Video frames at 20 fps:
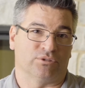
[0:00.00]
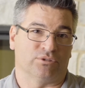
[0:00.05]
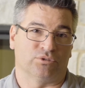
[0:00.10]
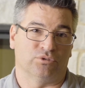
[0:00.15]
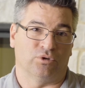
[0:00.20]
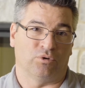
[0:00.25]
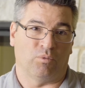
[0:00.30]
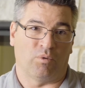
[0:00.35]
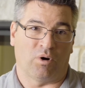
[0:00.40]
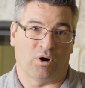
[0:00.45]
There's
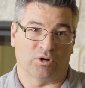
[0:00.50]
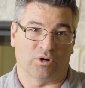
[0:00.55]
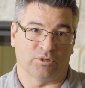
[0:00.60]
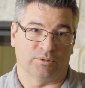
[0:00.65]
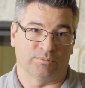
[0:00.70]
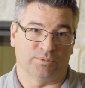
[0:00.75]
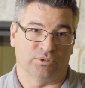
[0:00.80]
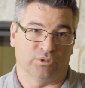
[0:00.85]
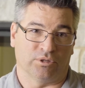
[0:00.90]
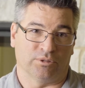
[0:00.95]
no water
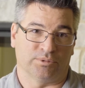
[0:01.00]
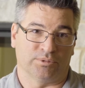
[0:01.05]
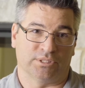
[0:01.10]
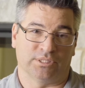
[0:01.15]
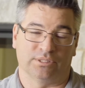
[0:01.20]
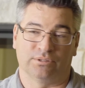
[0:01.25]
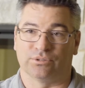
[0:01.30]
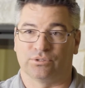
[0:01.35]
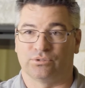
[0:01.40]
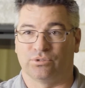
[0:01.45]

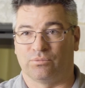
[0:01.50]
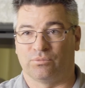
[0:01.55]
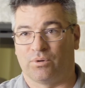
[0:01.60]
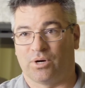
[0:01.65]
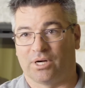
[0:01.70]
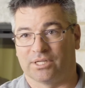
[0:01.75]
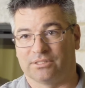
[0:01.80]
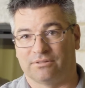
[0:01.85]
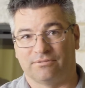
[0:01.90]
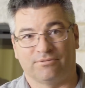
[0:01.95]
absorption, there's no
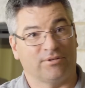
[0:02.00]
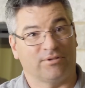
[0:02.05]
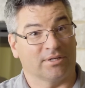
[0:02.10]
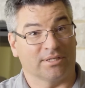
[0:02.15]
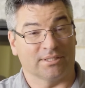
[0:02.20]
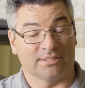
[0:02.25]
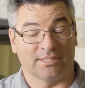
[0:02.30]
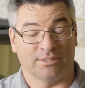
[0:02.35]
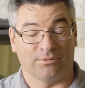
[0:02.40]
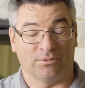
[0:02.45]
moss and
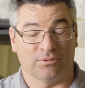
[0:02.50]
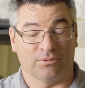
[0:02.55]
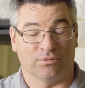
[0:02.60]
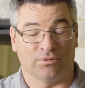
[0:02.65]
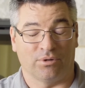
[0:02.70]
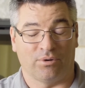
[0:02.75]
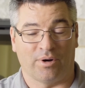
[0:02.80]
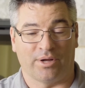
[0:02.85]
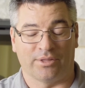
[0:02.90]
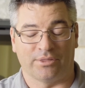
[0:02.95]
fungus that will
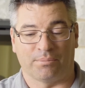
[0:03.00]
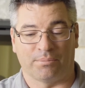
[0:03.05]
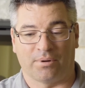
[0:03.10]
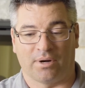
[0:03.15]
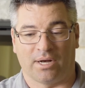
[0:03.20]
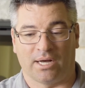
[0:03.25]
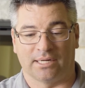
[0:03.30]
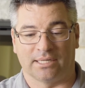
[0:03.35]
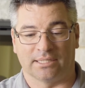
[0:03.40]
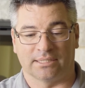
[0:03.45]
grow on the
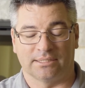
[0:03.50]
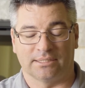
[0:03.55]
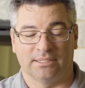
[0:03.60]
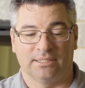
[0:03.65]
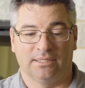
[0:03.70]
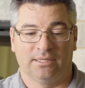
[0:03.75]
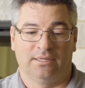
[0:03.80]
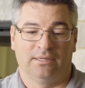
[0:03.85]
product.